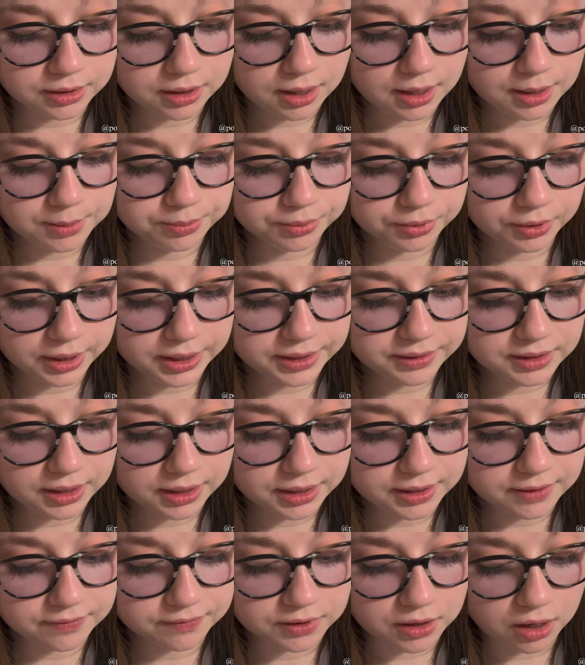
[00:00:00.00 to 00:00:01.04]
I prayed that
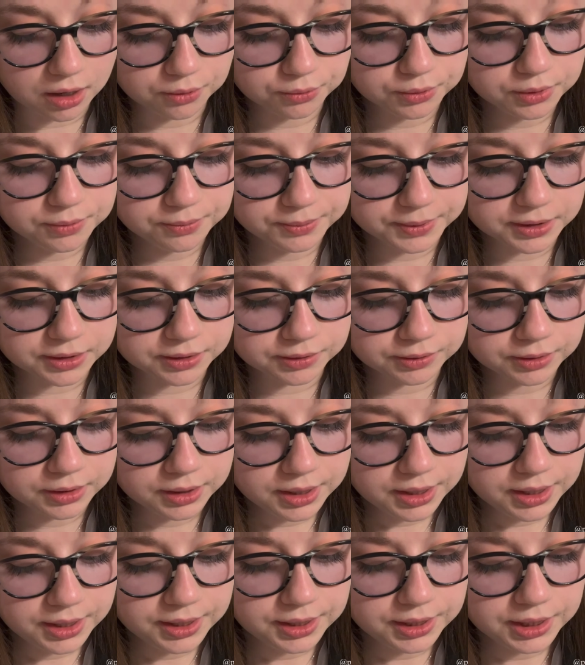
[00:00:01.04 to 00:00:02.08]
if God were real
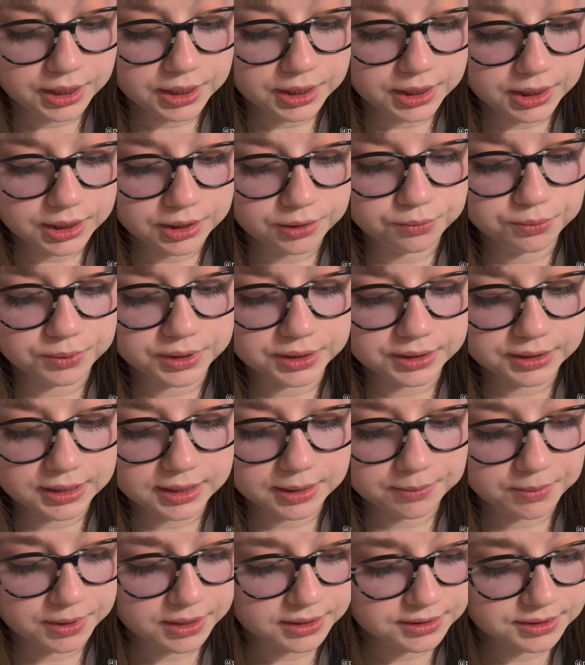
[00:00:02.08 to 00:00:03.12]
he would
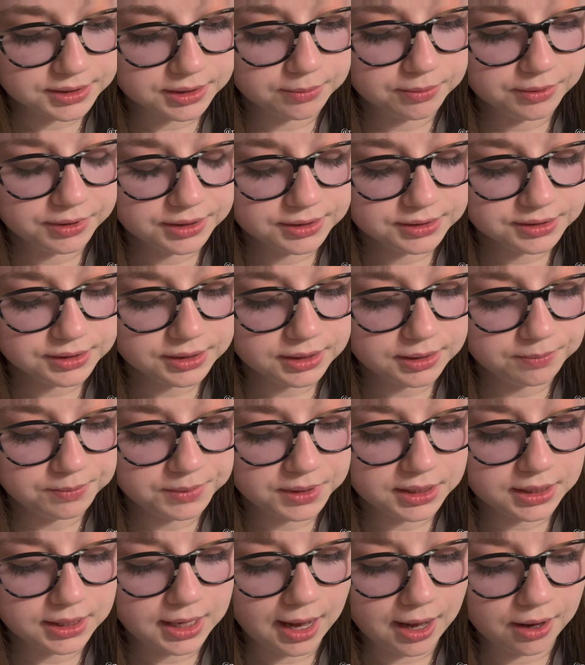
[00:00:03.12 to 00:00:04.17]
get my siblings and
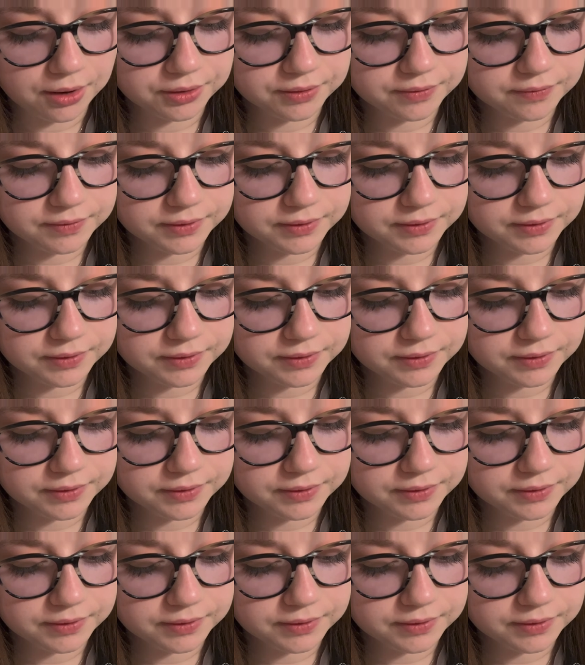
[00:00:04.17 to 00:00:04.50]
me out of